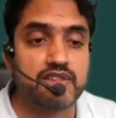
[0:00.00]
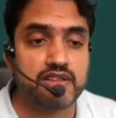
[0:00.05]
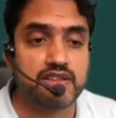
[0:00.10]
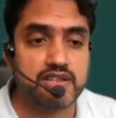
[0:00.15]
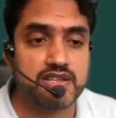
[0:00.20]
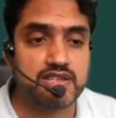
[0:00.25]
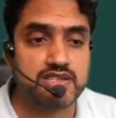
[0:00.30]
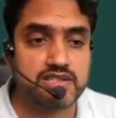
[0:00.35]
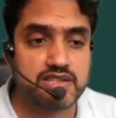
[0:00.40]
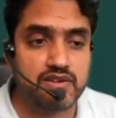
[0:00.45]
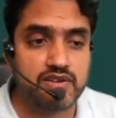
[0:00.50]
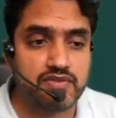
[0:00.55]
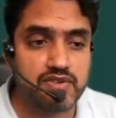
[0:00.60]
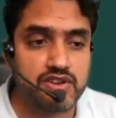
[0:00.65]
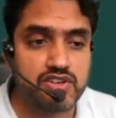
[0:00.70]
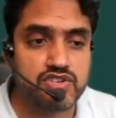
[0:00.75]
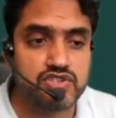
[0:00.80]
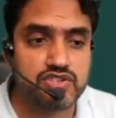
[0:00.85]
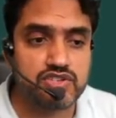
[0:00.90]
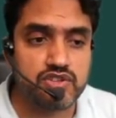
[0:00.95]
this
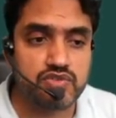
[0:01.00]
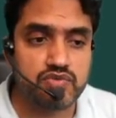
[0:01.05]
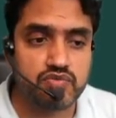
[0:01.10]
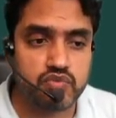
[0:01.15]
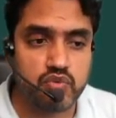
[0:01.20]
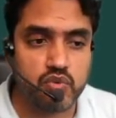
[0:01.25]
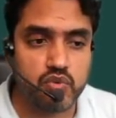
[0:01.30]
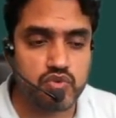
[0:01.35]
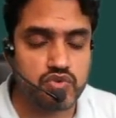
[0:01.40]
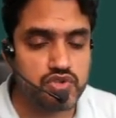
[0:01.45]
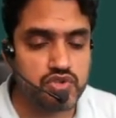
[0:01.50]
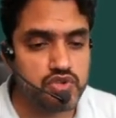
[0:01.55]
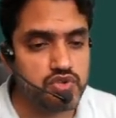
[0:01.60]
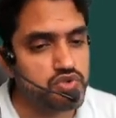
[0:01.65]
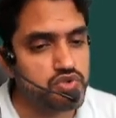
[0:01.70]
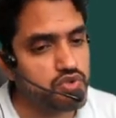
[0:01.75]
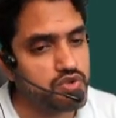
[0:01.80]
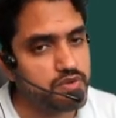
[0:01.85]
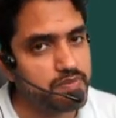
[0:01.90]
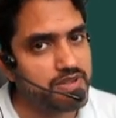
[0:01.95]
friction force
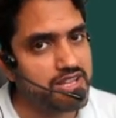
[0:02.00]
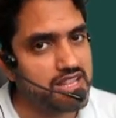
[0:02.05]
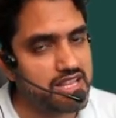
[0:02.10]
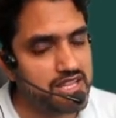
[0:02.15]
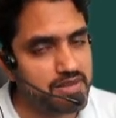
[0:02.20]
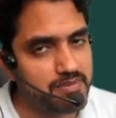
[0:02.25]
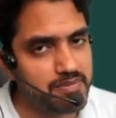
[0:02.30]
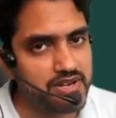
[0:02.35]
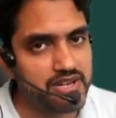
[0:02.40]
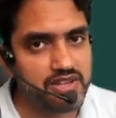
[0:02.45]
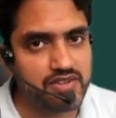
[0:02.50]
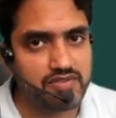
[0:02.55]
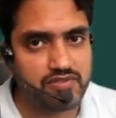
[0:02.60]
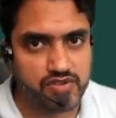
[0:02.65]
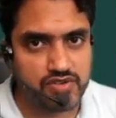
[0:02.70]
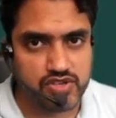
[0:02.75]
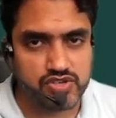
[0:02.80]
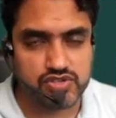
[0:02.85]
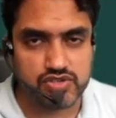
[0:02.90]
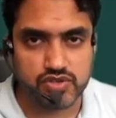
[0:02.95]
should be limiting
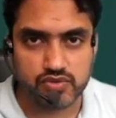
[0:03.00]
friction